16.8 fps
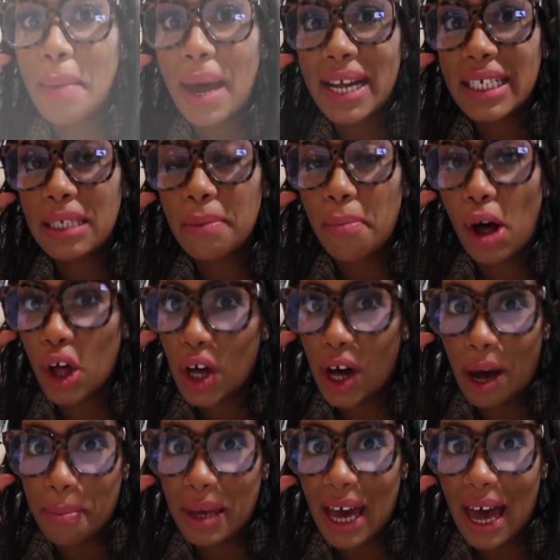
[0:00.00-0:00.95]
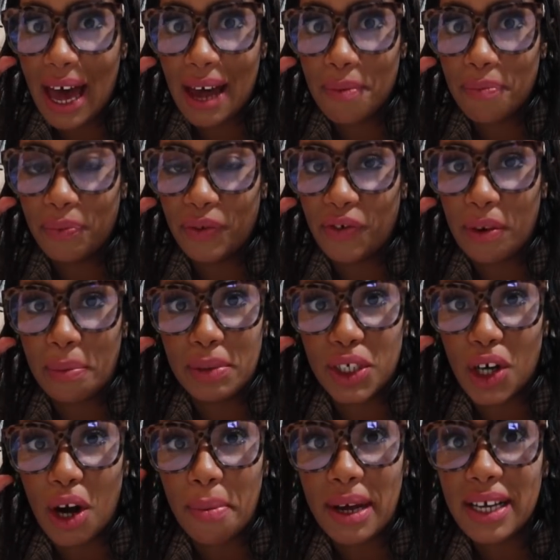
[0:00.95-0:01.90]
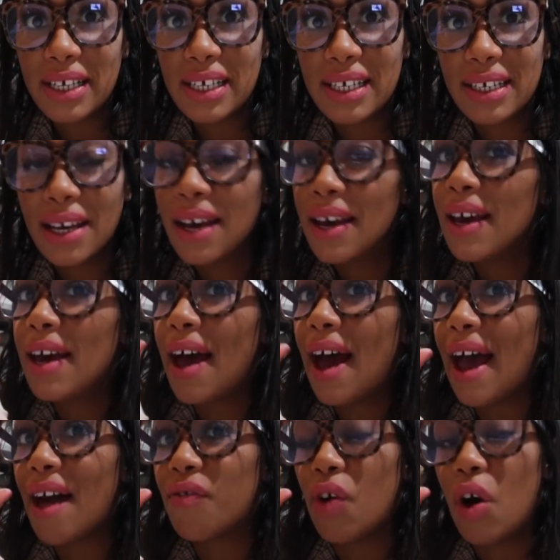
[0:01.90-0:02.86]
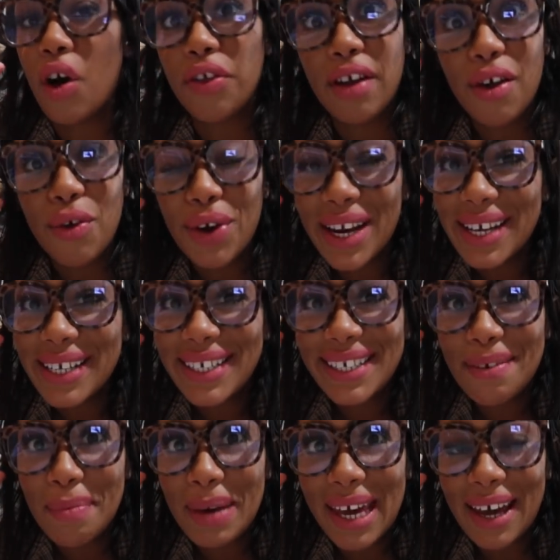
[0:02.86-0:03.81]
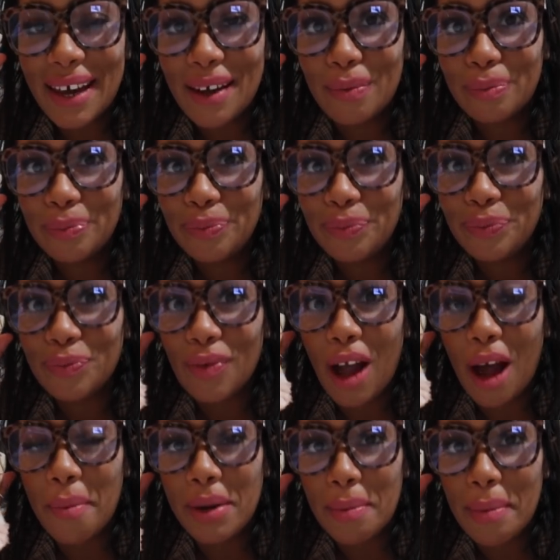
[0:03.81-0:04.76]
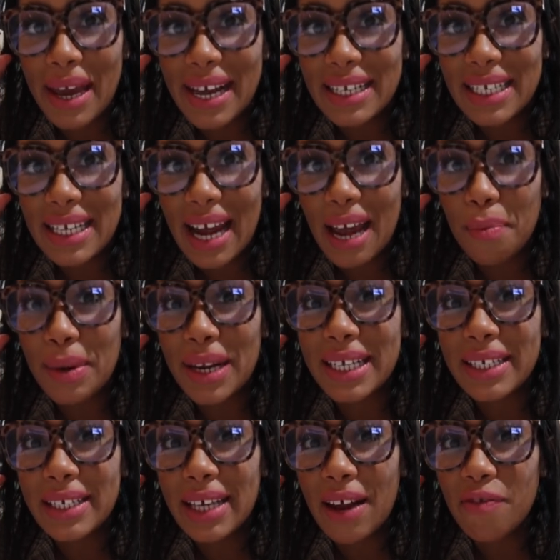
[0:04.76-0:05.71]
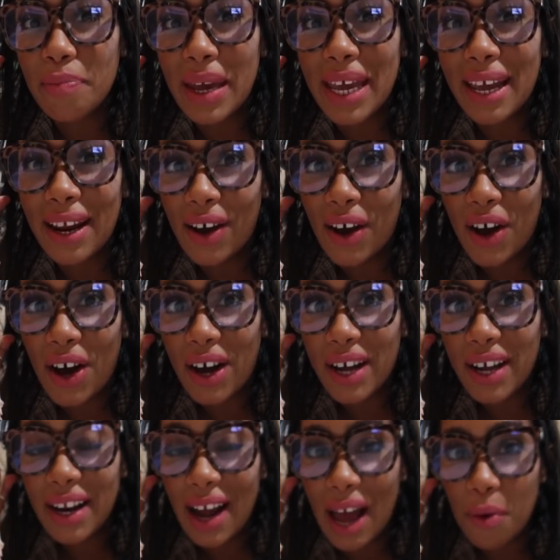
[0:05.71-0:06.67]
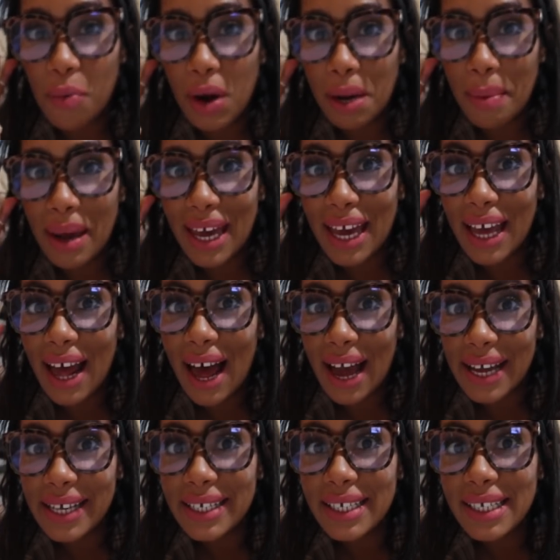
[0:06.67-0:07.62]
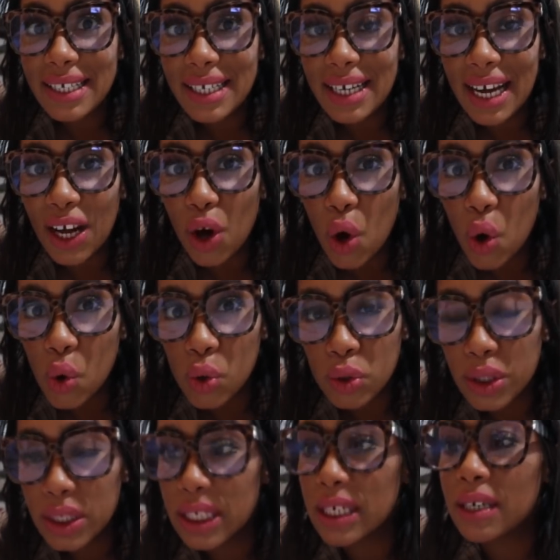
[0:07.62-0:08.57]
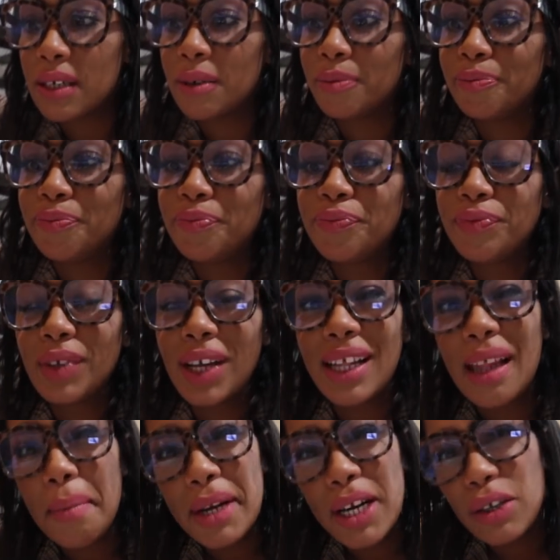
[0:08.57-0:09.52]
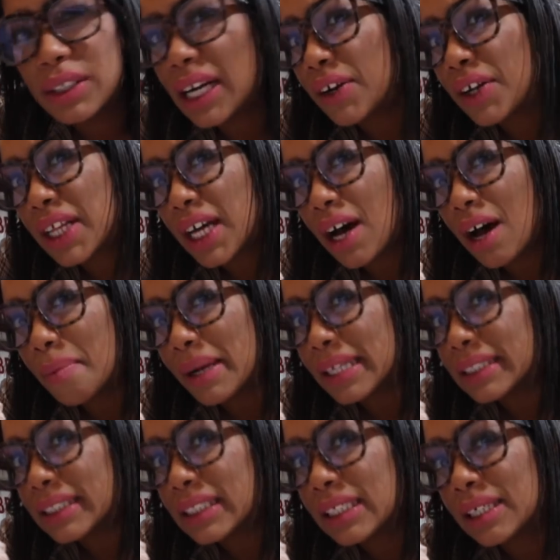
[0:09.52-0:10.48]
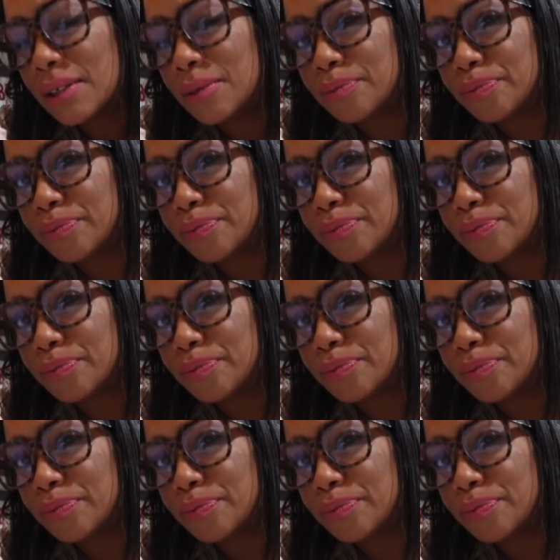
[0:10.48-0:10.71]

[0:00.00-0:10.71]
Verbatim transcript: Medicine Ball copycat from Starbucks. I have all the ingredients to make it. I'm going to make it tonight, but instead of making it hot, I want to make it iced and cold. Let me know down in the comments.